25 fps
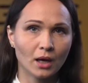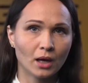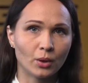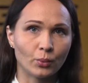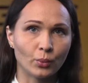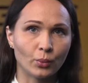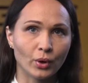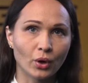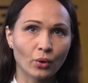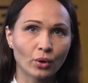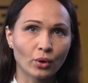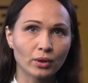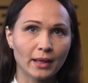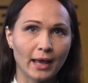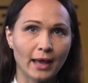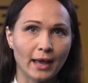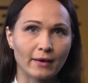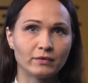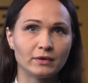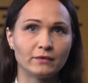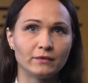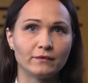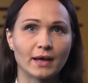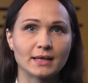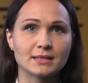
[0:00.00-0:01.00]
We all
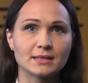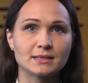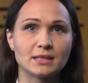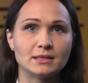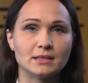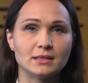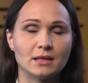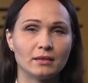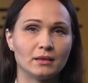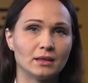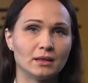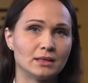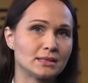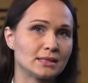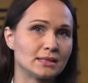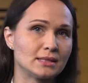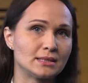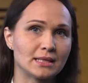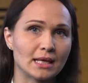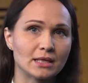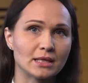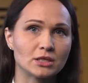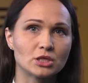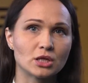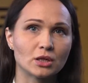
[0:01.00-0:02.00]
have invested in this
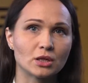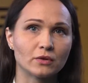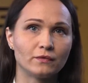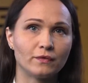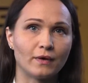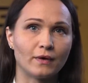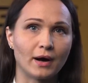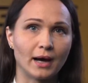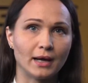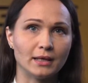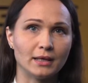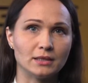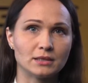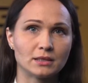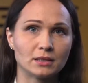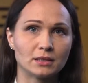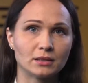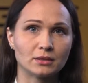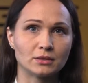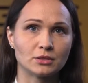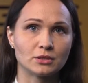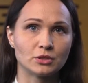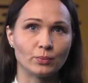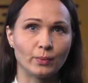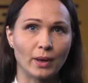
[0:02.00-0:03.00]
essential fight
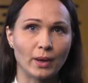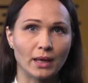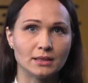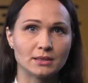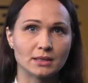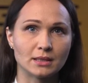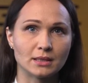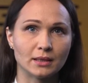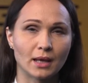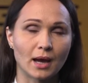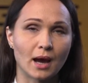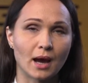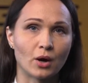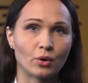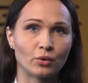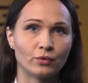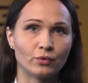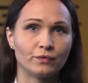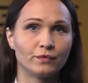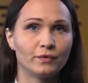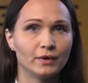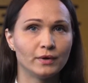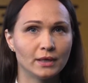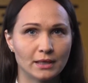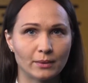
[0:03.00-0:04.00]
to maintain our
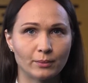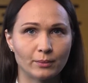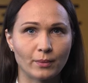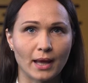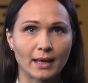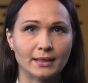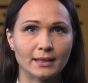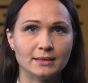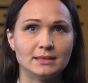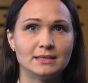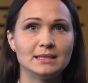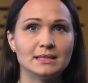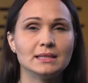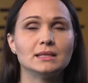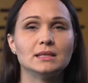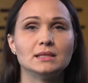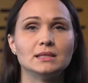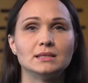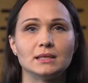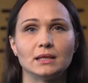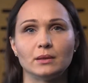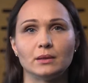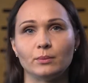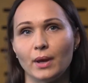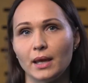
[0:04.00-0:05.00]
freedom and
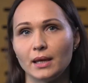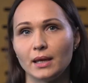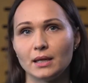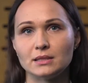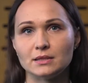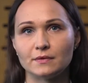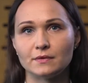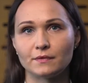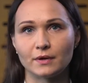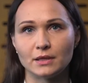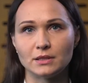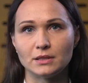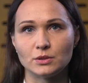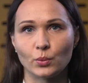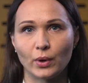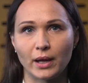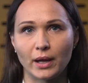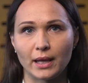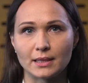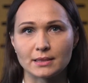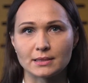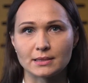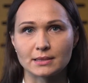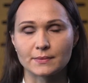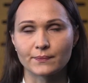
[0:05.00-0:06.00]
dignity in many different
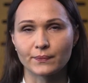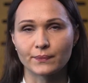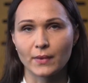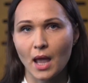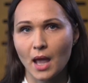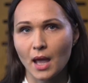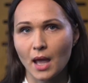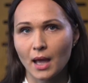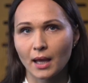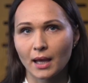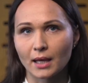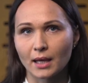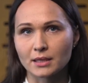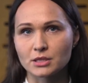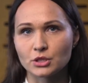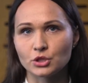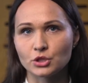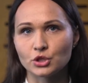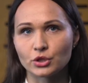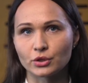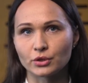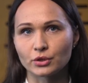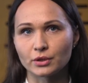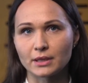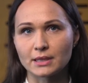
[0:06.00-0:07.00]
ways. As a
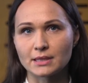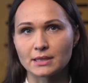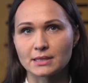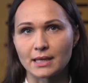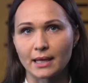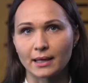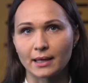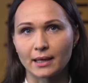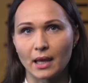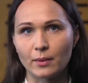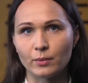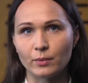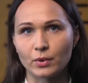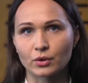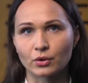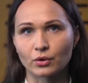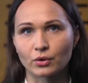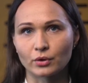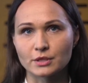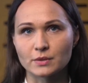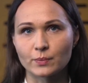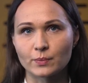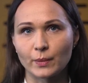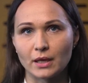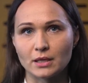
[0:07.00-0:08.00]
journalist, I came
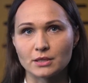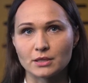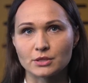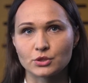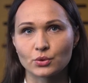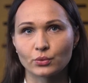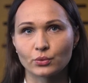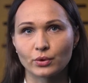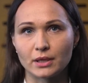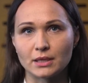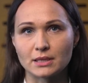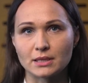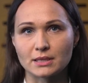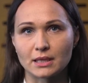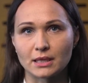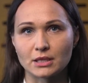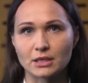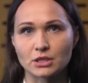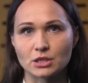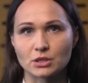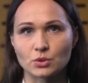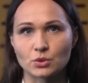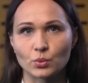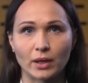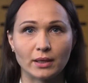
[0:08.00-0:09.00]
across many stories,
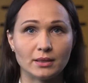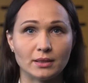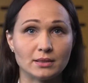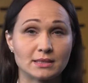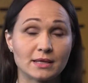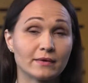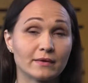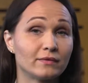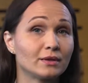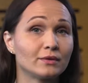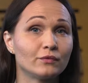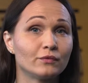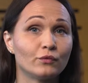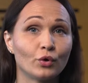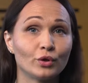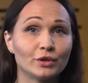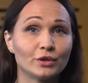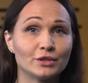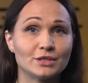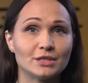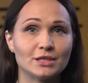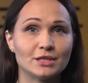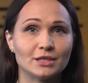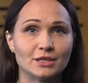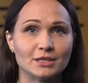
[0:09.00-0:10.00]
such as when several
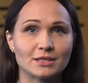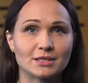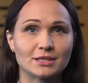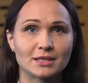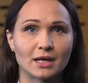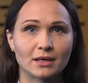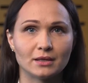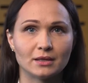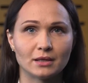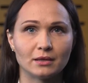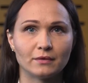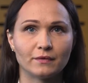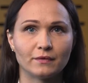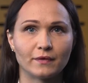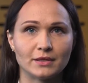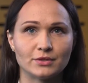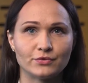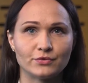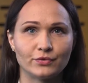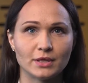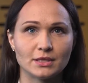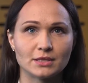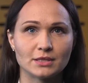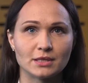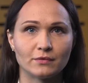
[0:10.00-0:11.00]
volunteers started
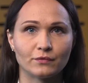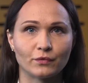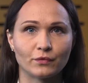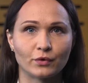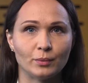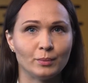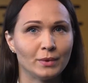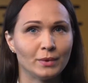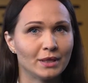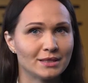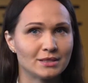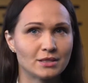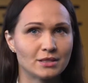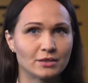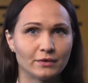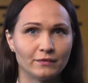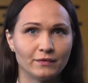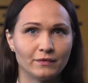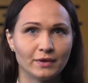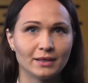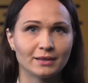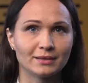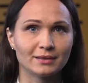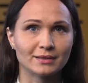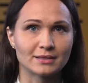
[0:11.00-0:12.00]
fundraising for military
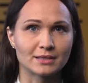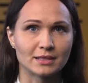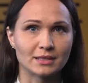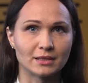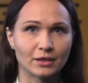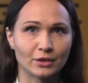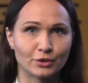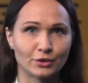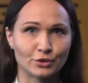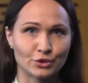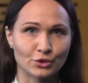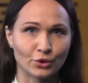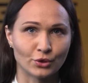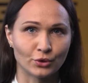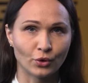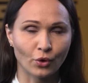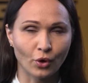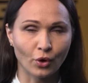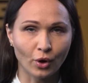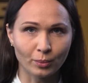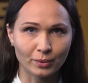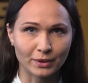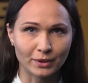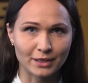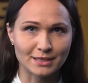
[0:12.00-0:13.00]
vehicles in Kherson
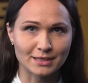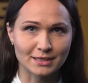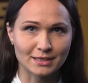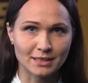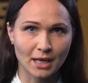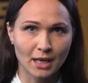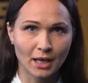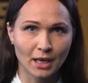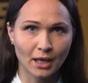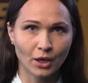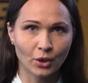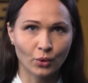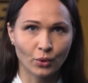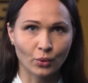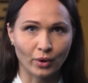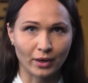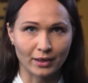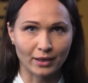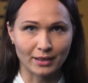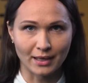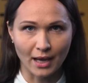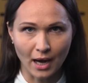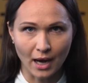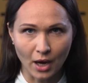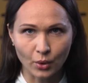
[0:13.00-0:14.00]
Oblast, who
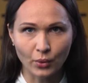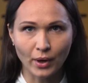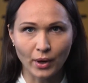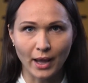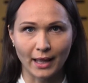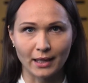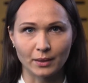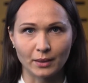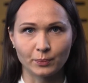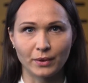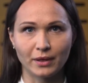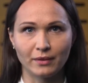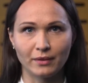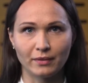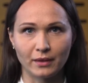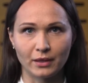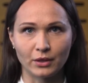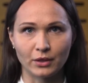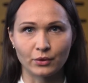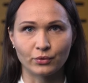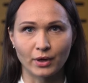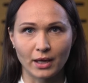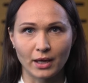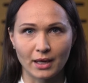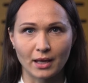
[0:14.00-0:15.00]
are now helping the
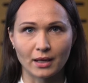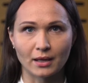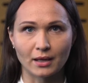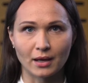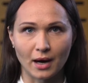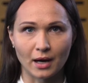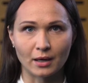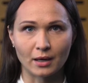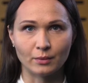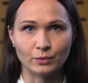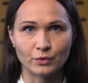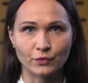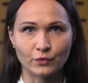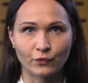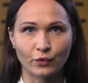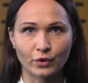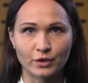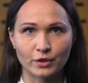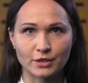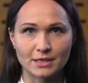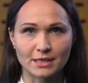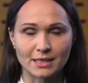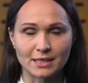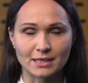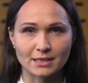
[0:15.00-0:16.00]
Ukrainian armed
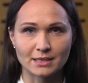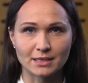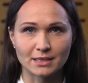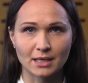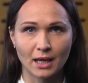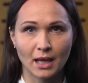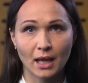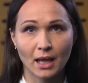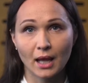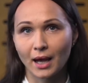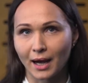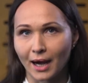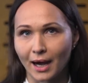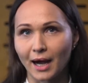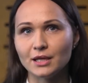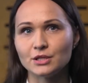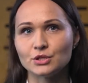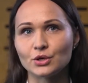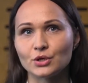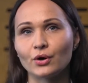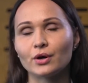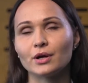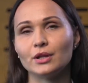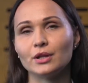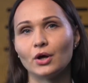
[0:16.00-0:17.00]
forces. I
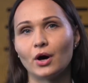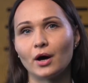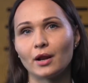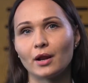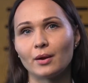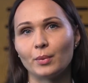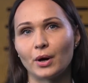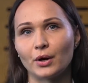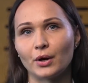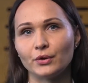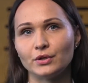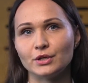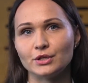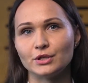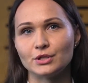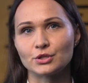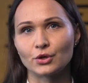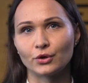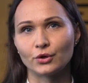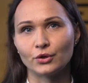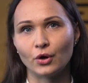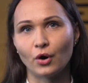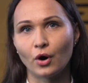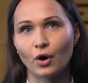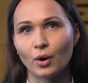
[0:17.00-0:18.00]
talk a lot about
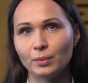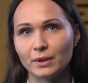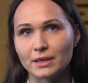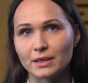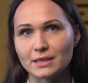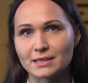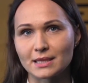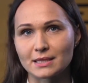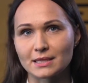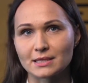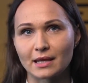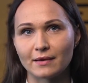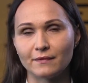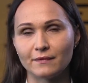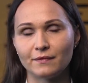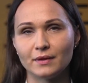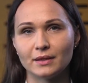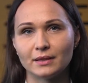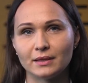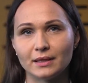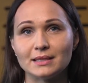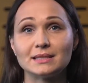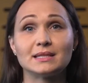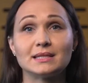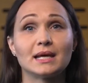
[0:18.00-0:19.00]
Kherson Oblast as I
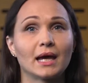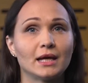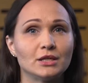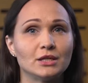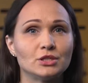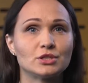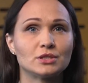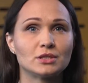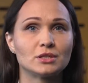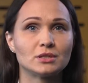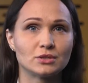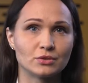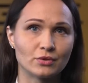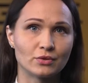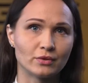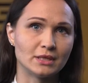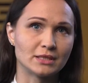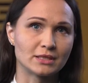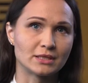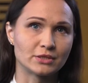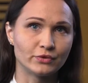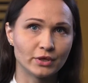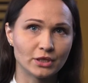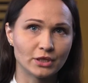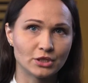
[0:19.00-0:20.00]
feel attached to
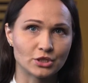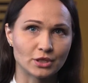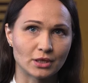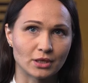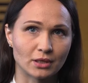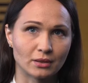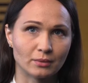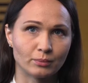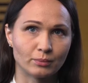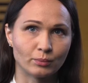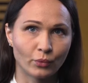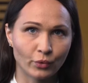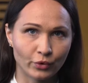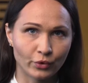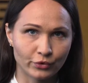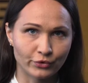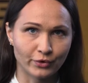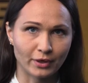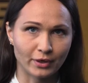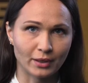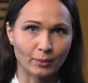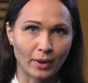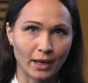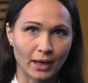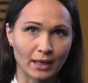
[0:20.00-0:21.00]
this region
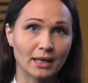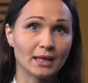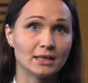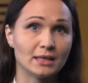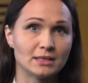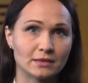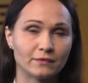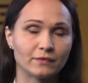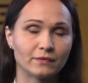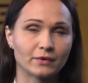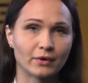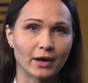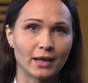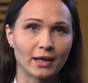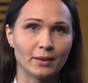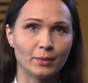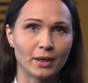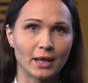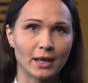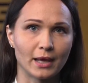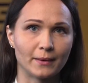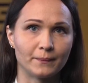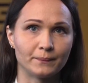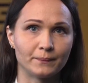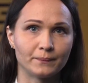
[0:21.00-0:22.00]
bordering my native
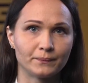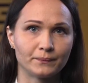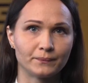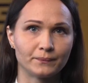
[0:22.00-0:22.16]
Crimea.